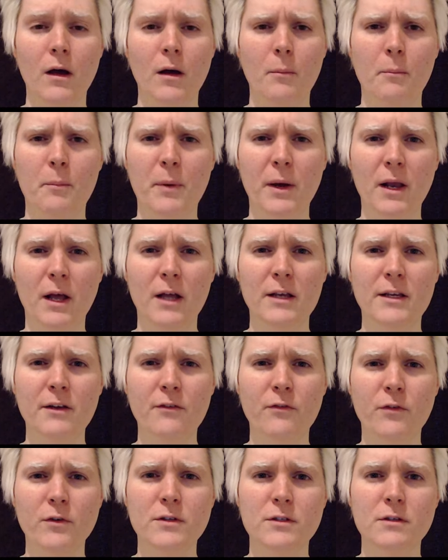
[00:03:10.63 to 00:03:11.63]
but a
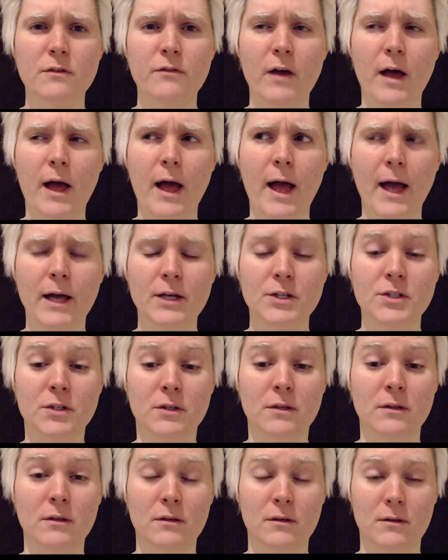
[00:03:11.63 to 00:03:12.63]
difference of
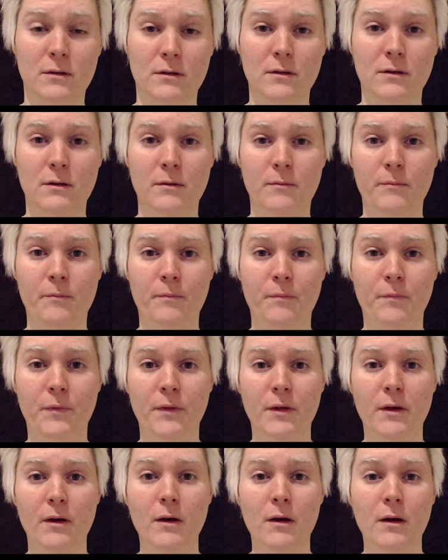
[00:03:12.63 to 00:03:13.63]
action.
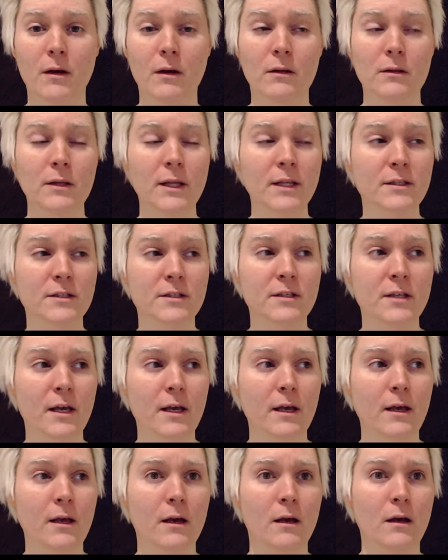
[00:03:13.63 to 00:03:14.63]
Let's
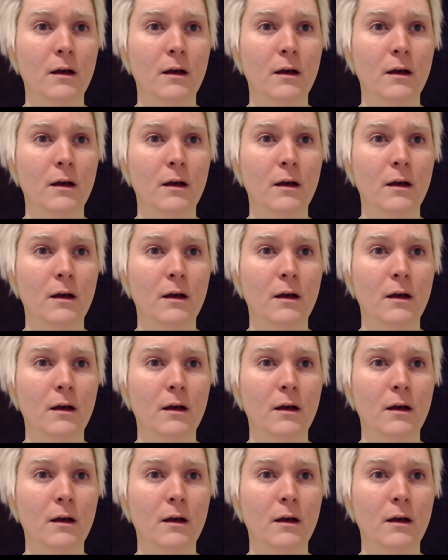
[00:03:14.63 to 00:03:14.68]
say